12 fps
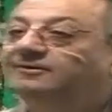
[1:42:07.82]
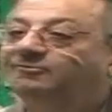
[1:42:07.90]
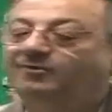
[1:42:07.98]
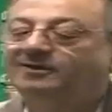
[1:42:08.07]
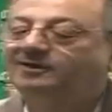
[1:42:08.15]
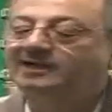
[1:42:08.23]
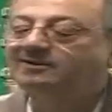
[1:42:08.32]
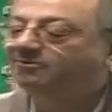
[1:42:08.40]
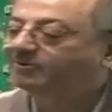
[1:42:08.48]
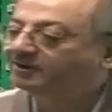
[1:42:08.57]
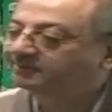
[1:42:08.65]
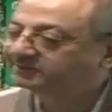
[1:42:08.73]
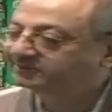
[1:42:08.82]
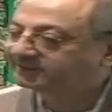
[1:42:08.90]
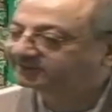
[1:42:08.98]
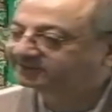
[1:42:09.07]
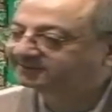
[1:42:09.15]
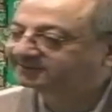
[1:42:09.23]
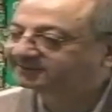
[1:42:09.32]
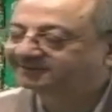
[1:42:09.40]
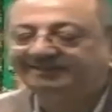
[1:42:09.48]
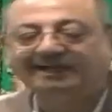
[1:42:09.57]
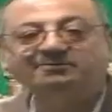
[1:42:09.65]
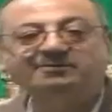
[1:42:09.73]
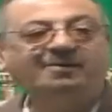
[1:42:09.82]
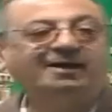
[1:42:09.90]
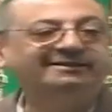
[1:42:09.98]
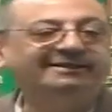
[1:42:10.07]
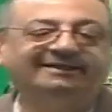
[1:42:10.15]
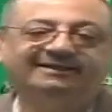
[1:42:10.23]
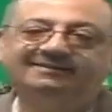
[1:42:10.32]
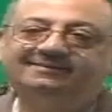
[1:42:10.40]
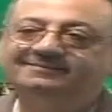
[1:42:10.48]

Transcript: What kind of verb is this? Tell me Madi.